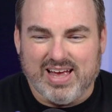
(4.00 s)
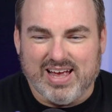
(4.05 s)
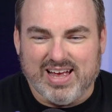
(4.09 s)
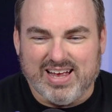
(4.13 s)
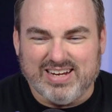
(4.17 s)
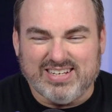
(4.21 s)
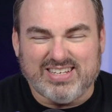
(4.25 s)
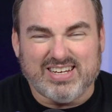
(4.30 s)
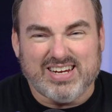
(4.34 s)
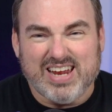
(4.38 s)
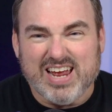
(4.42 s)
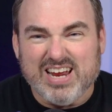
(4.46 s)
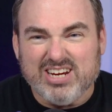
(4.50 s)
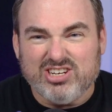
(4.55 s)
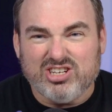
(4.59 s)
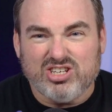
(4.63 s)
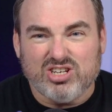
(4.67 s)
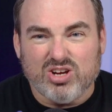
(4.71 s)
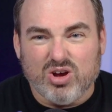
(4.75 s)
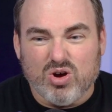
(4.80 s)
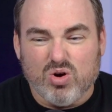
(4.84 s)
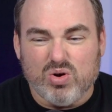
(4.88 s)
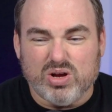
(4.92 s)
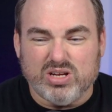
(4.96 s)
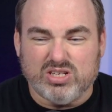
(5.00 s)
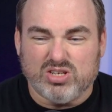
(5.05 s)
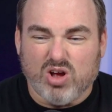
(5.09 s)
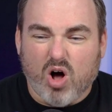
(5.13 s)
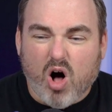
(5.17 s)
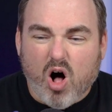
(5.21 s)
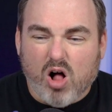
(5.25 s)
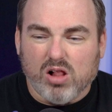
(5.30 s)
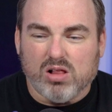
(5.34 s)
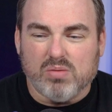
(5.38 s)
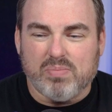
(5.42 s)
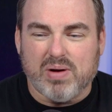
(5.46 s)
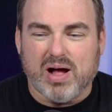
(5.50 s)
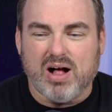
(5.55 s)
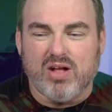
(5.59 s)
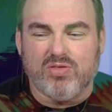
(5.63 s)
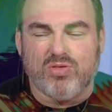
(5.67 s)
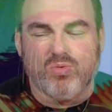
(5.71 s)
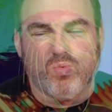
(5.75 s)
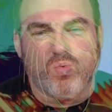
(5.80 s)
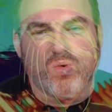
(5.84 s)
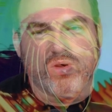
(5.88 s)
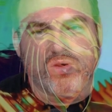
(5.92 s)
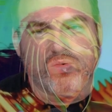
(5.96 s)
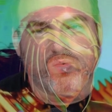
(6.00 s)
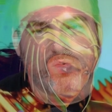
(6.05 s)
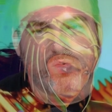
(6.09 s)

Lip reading: And today's show is all about the Wonder